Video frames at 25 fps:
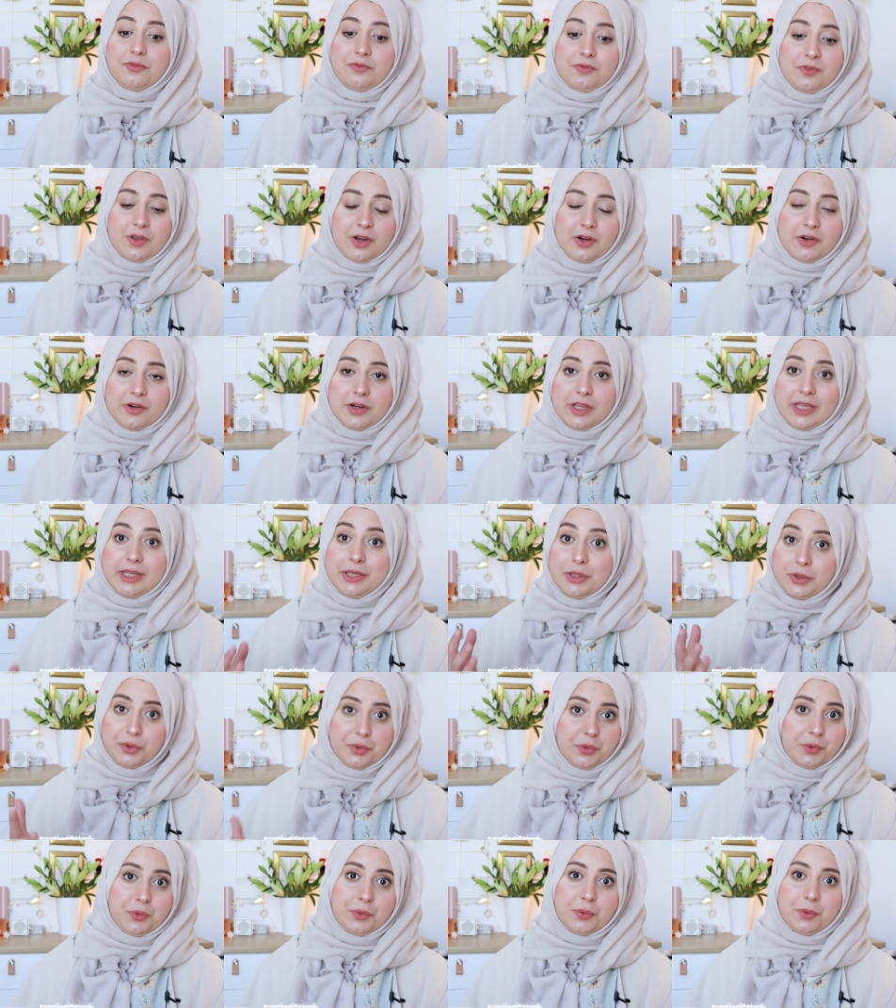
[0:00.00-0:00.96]
very
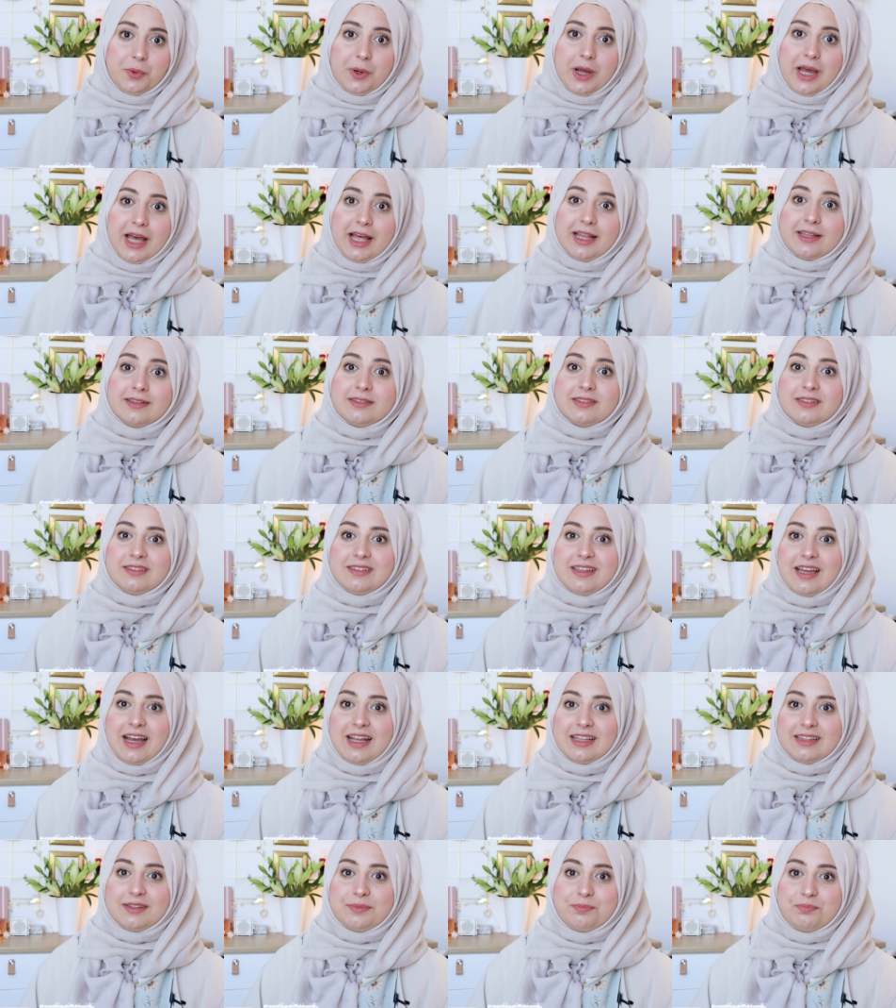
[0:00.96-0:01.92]
you and
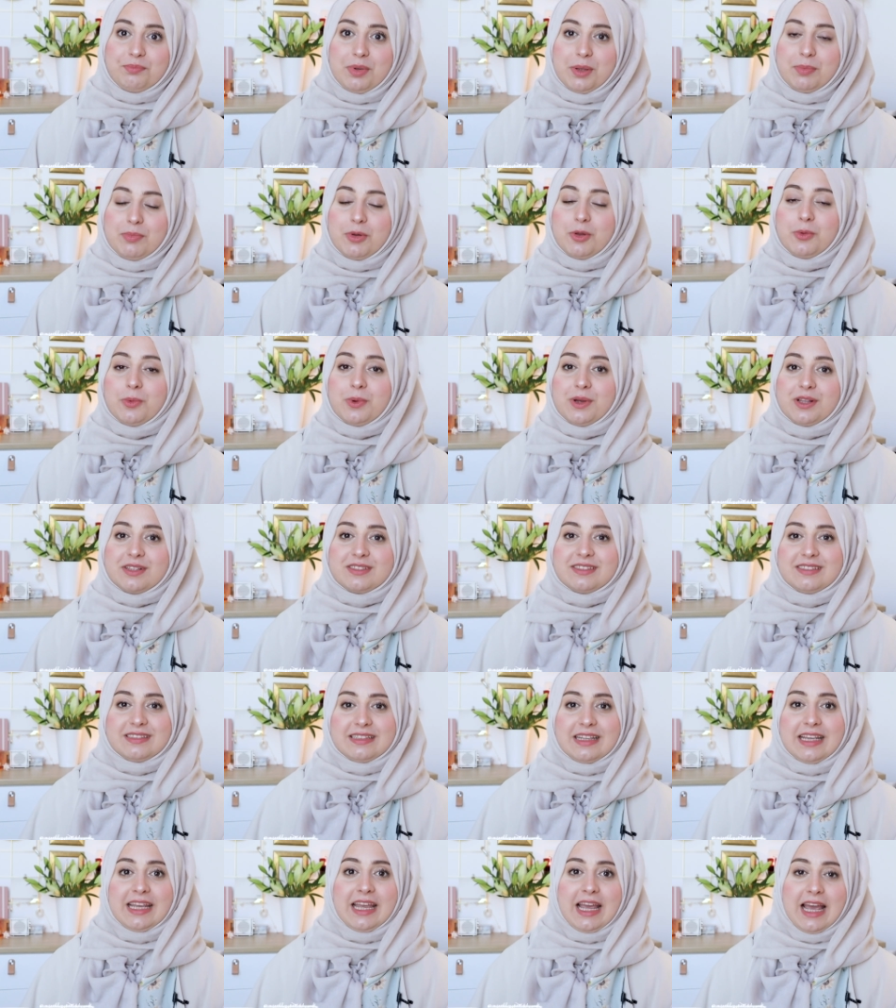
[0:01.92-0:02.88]
that people will
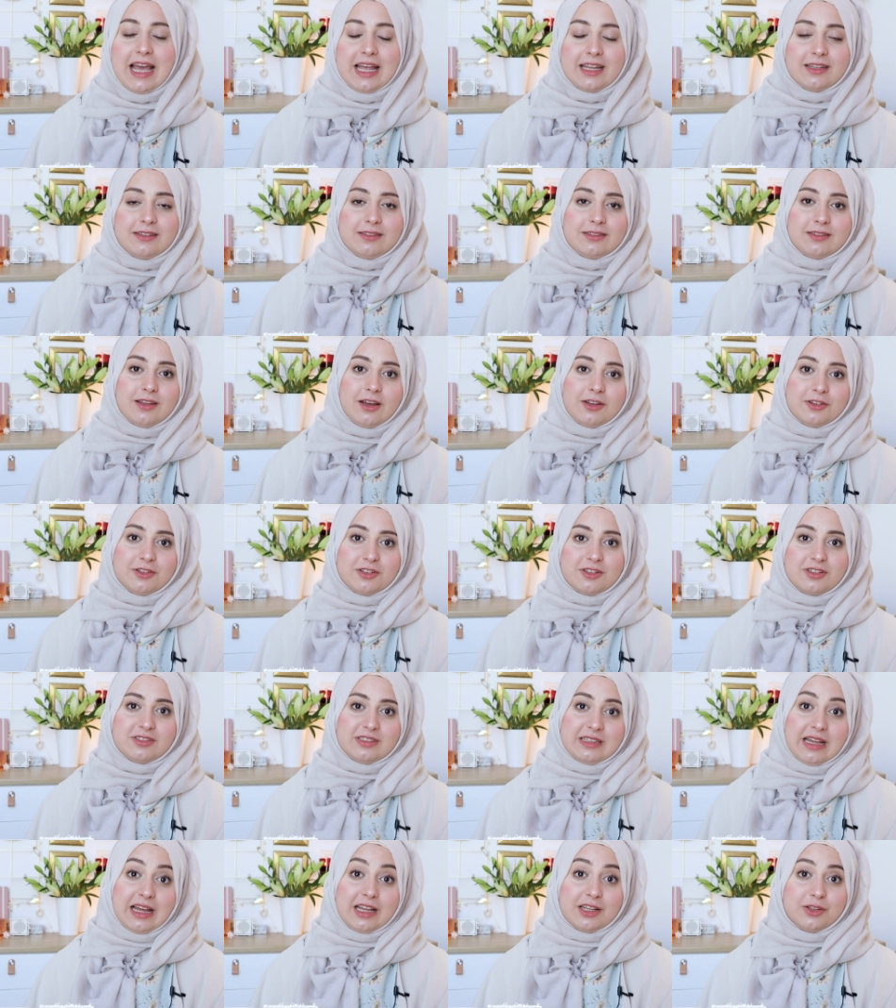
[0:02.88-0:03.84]
see and
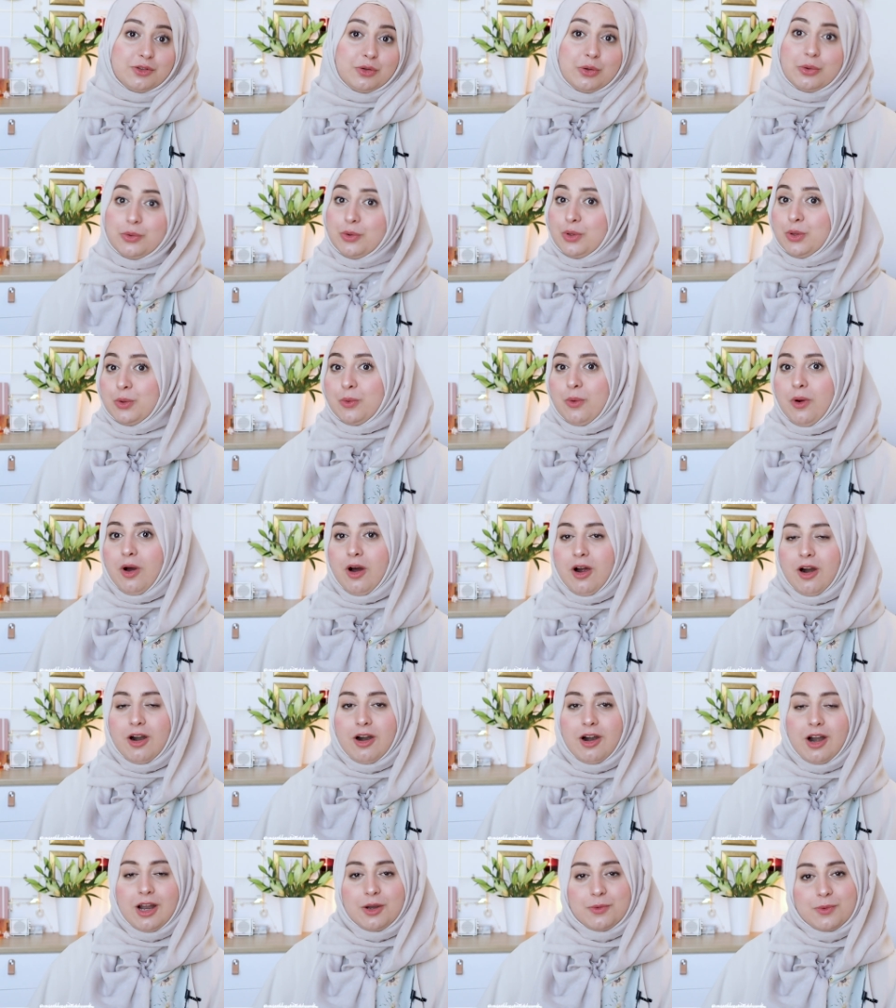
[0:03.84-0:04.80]
understand who you
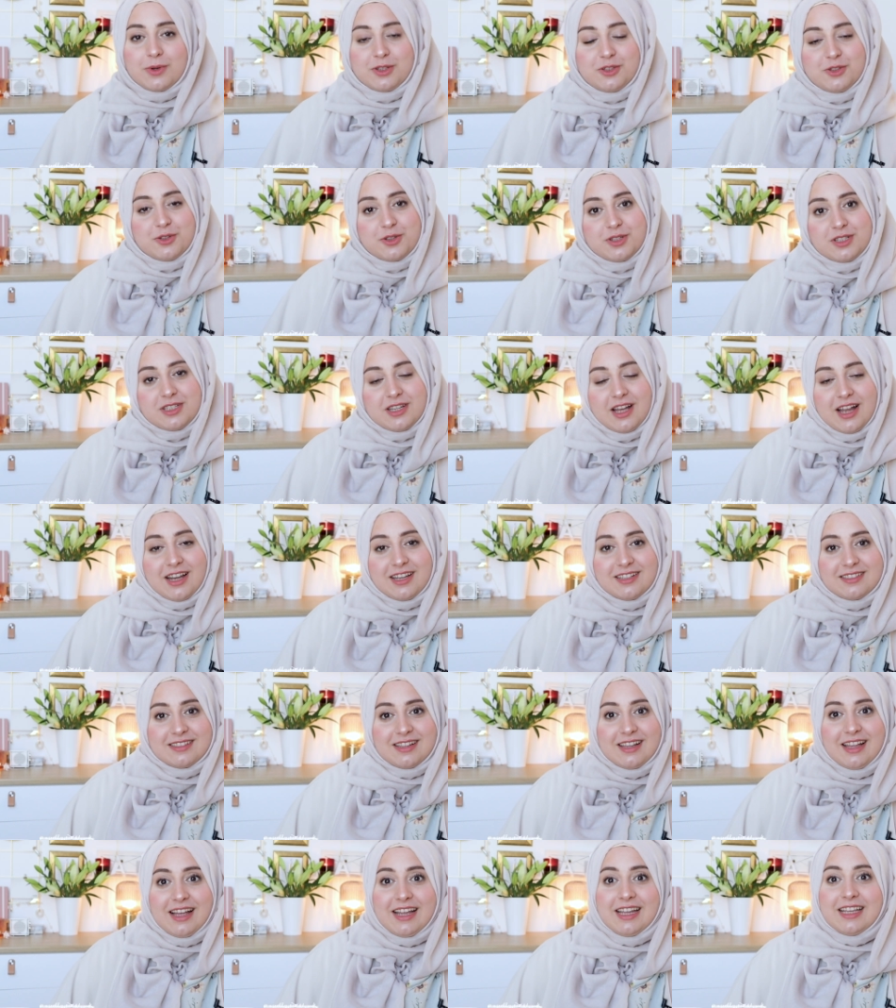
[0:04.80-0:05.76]
are and what your style
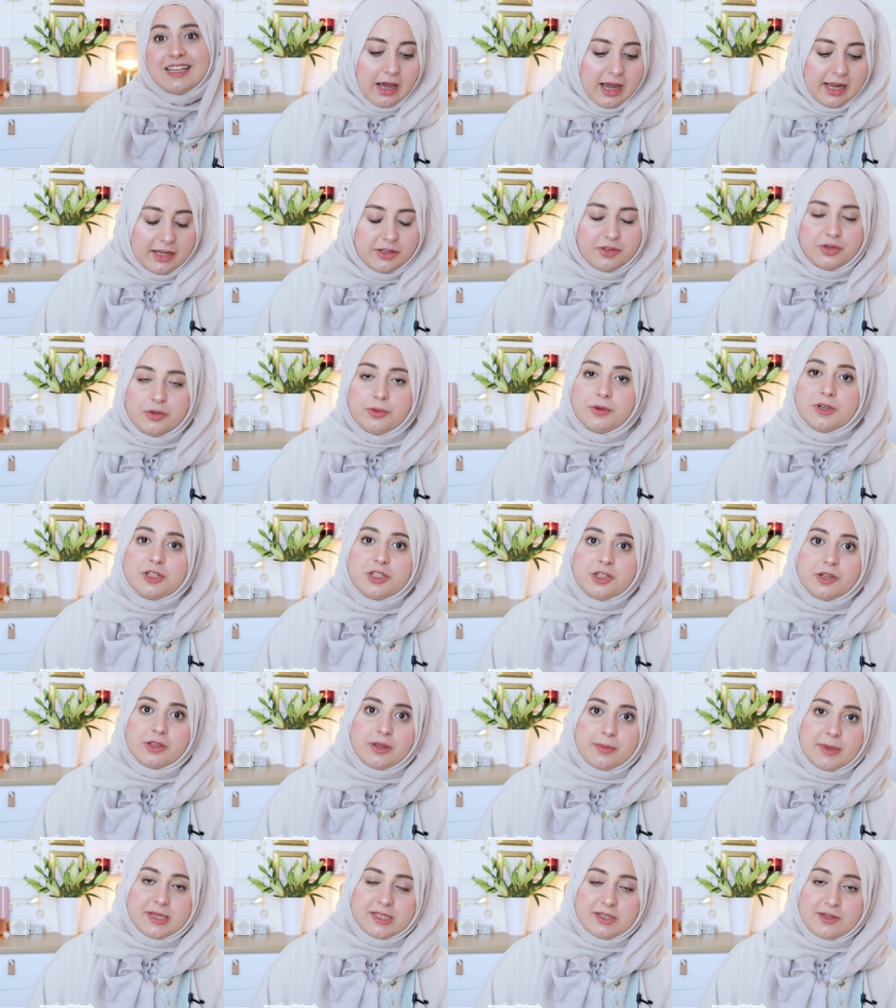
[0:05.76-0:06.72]
is like. I do wish
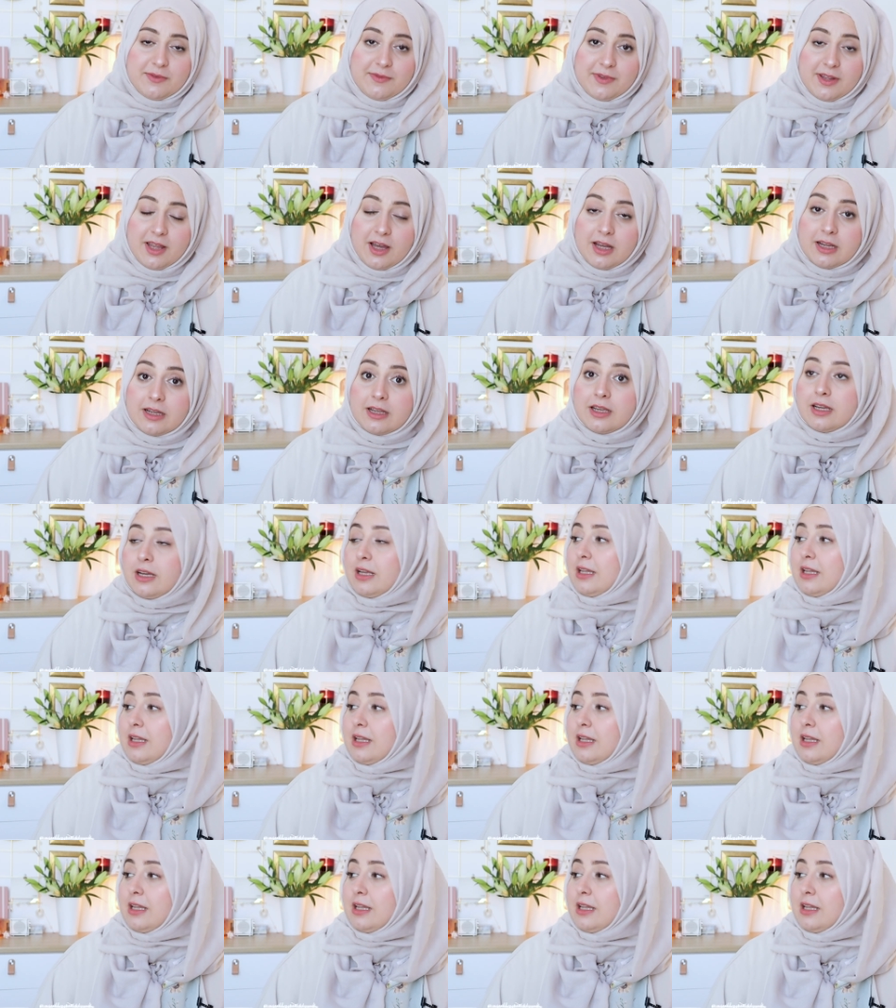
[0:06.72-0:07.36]
you the best of luck.